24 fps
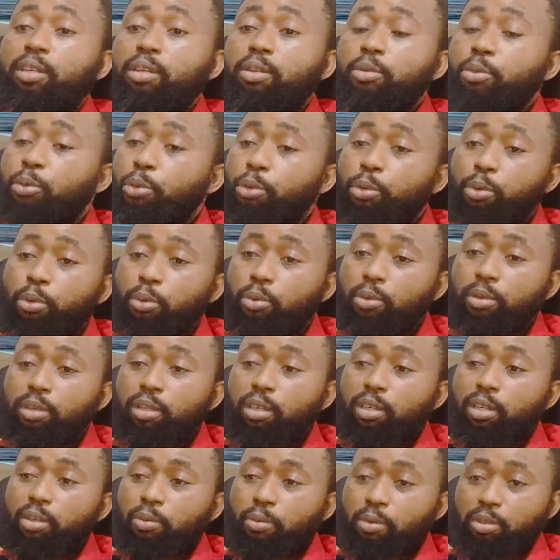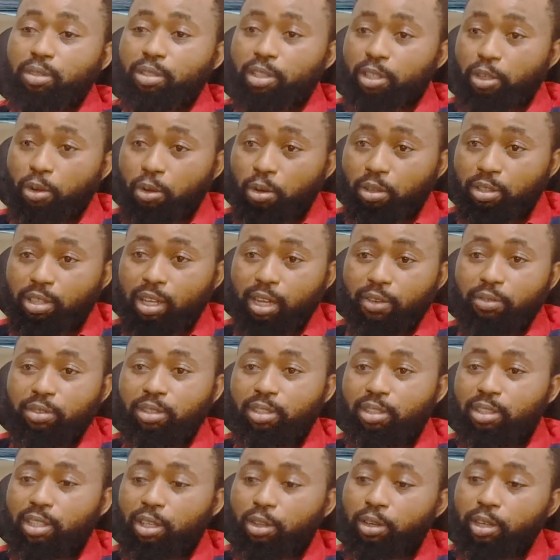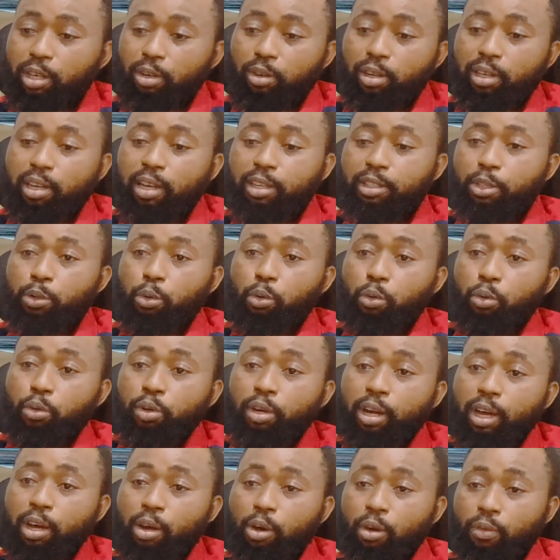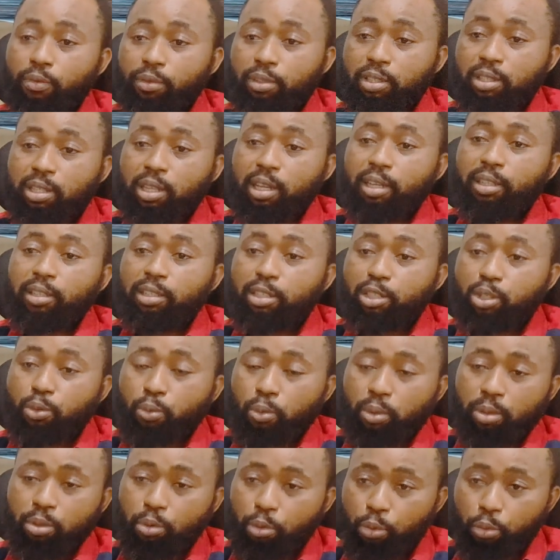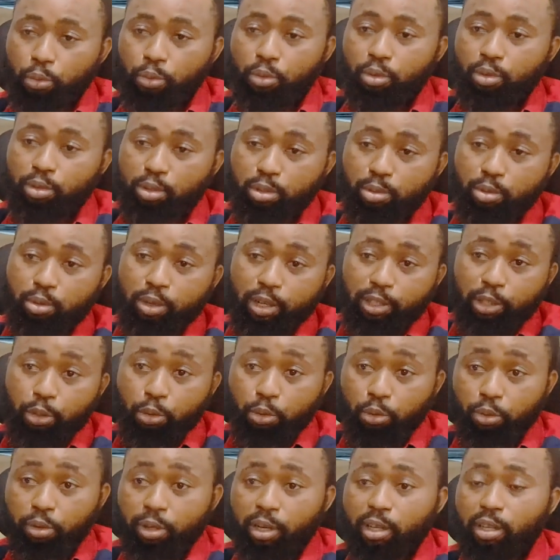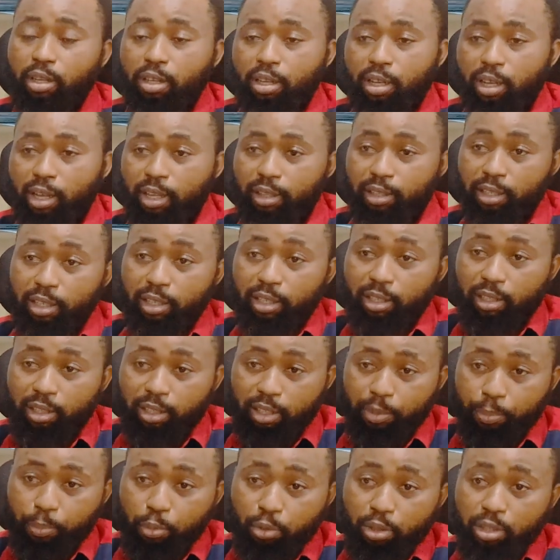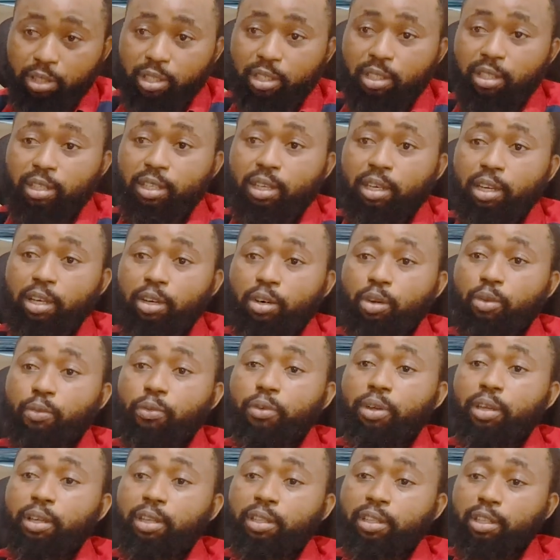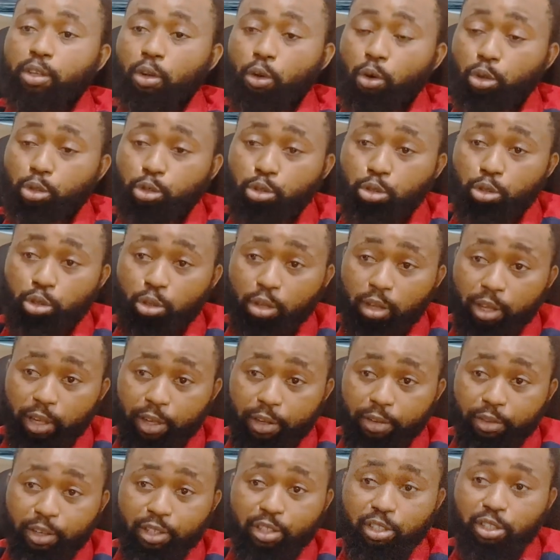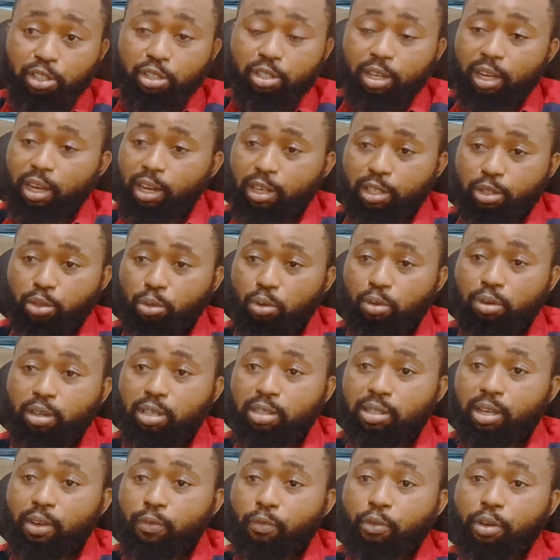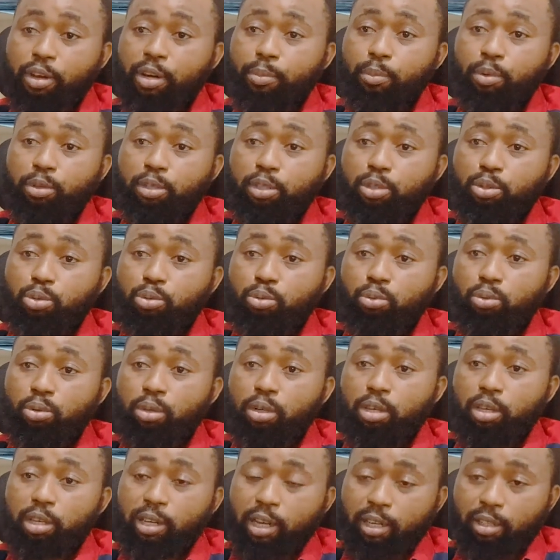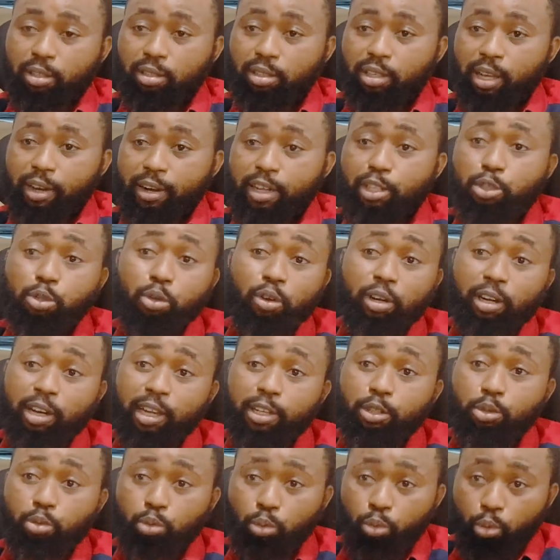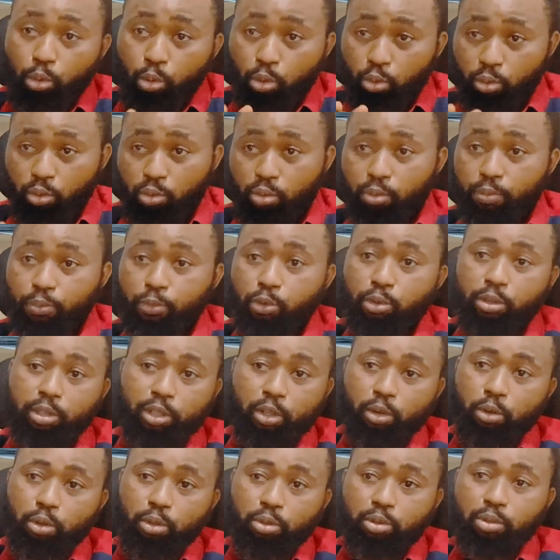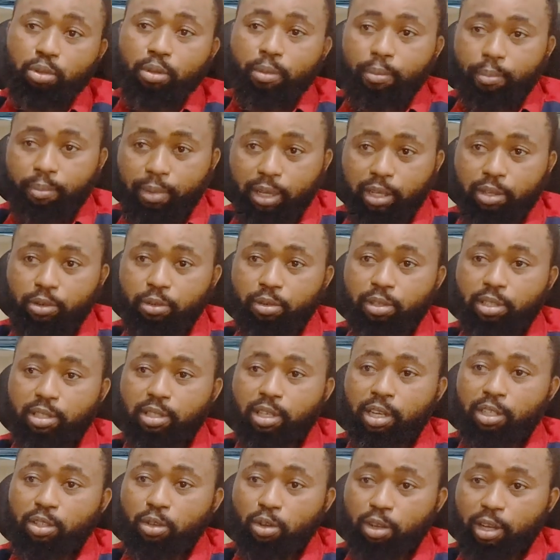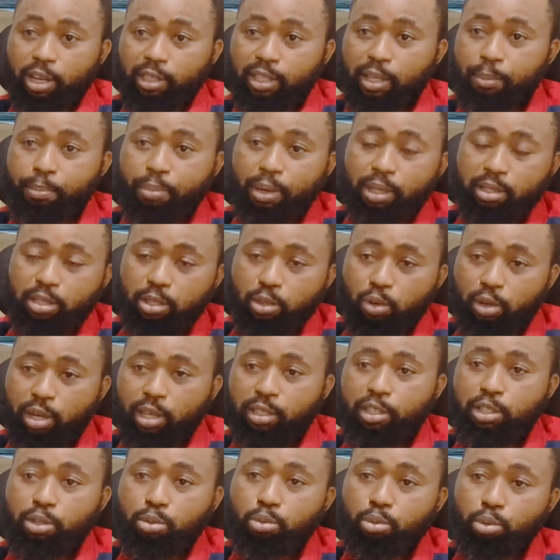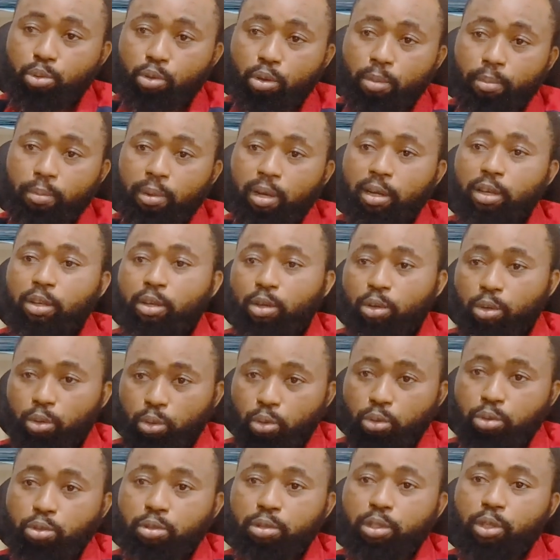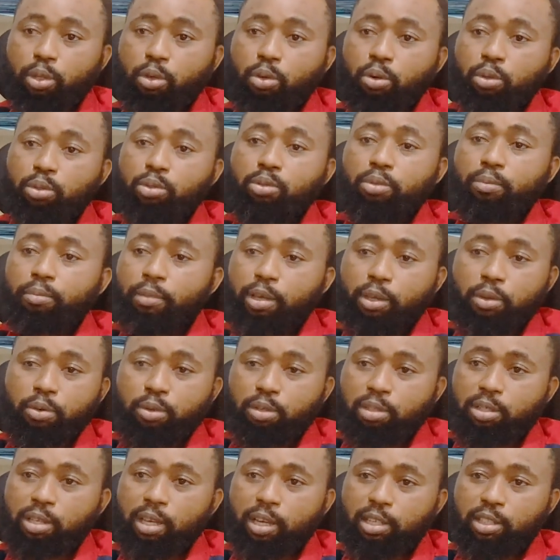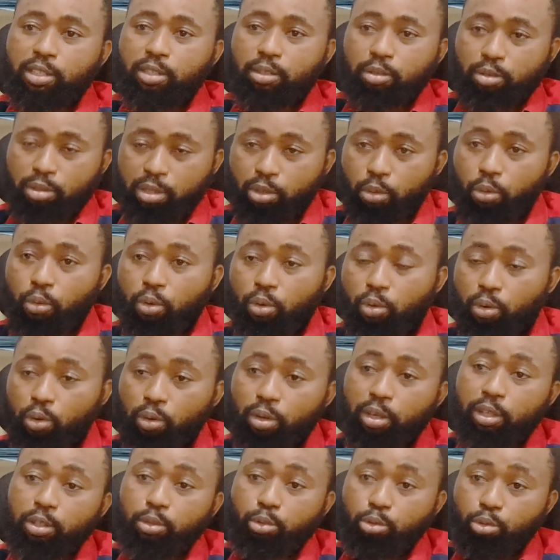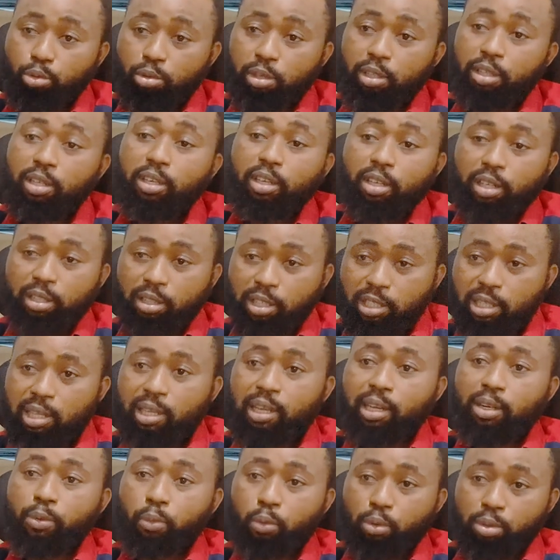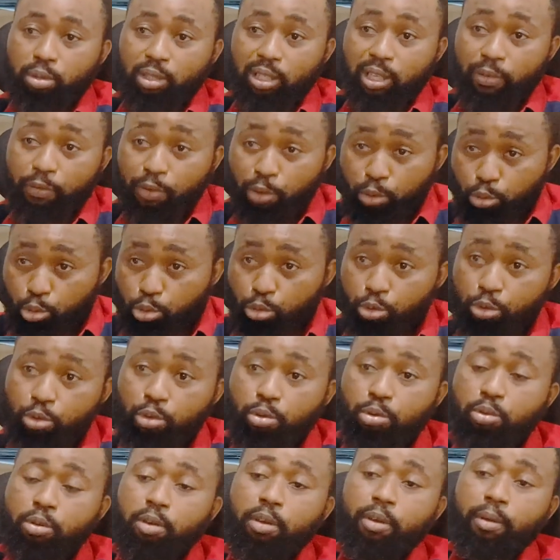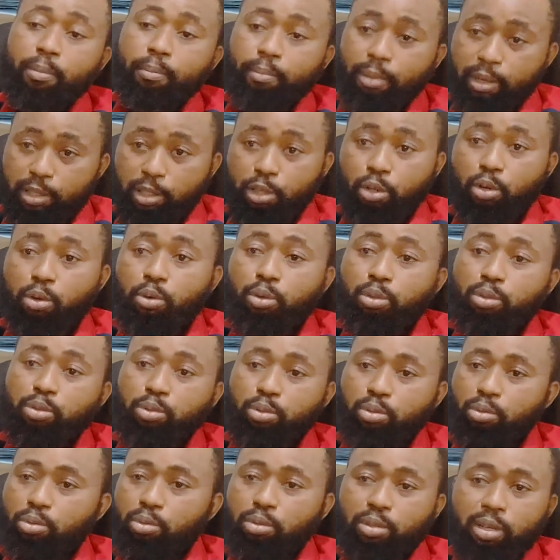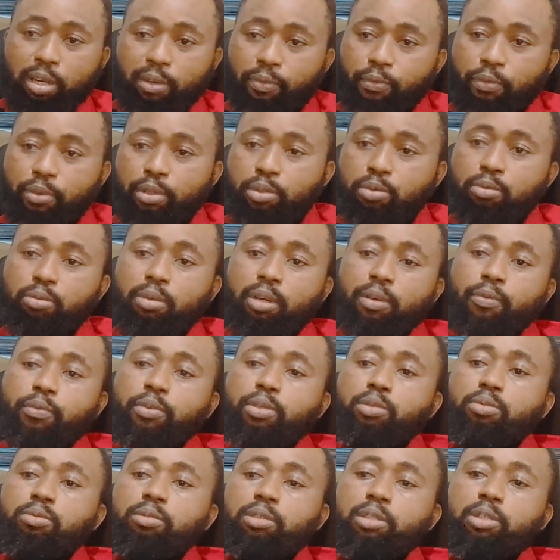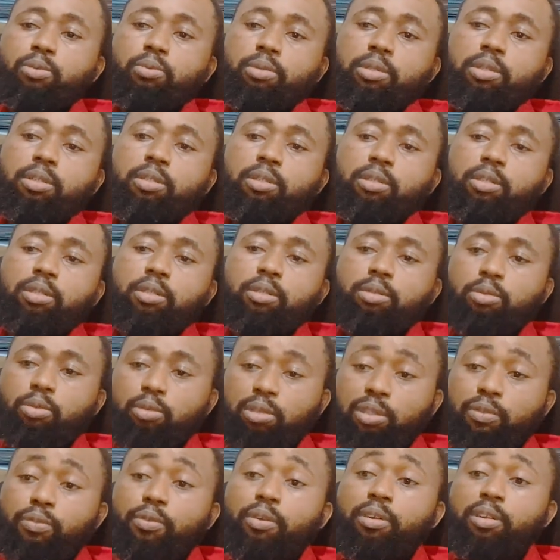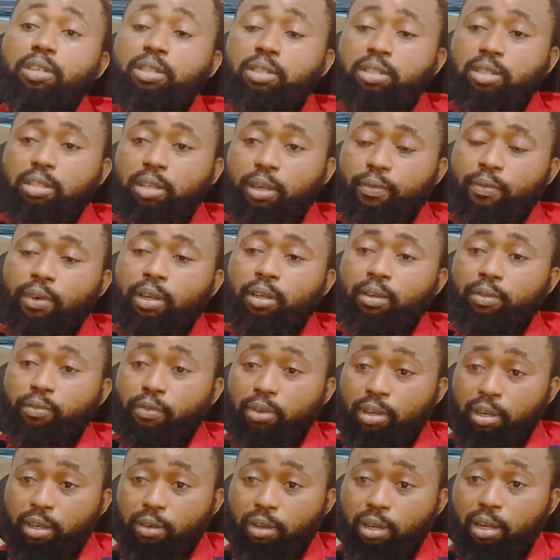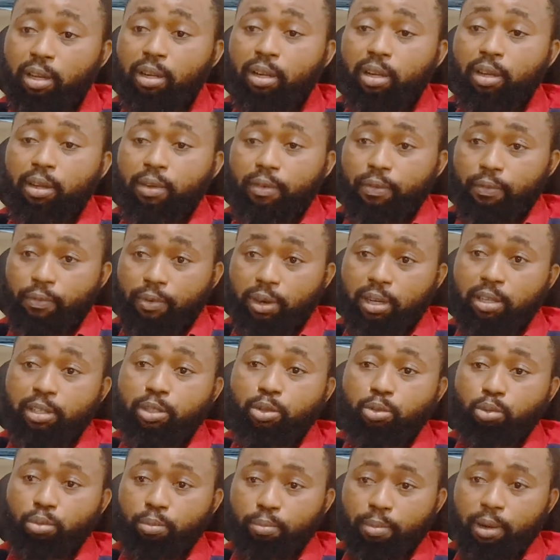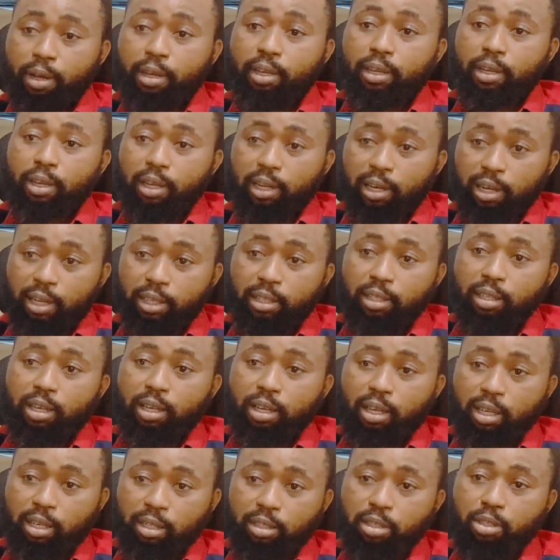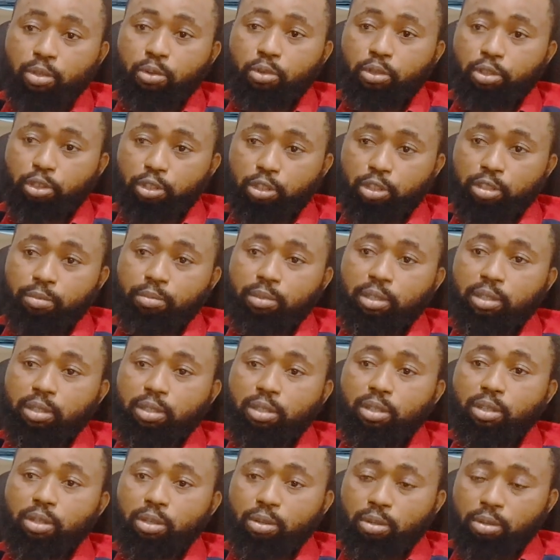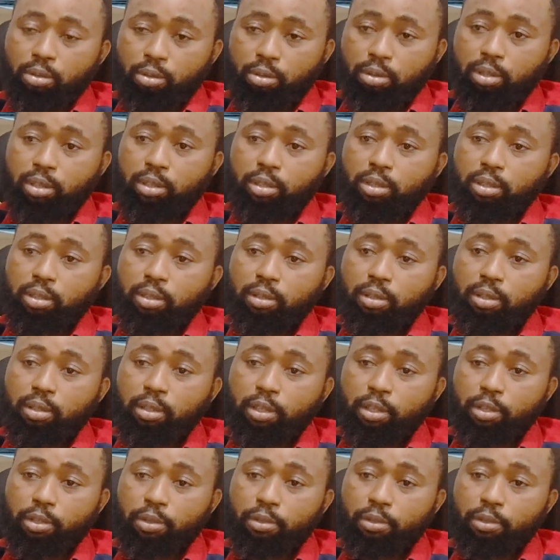No. Once the court has said, okay, look at the owner of this land, this one, no, this we are the owner, and they put it in the court registrar, and it's always there for anybody to can direct your client to go to the court, make your research, look at the parties, look at the suit number, go to the court, make your search. You say, okay, truly this land was given to you by the court, so you are free to deal with it. So it's very safe and very valid to buy a land that has court judgment on it. Thank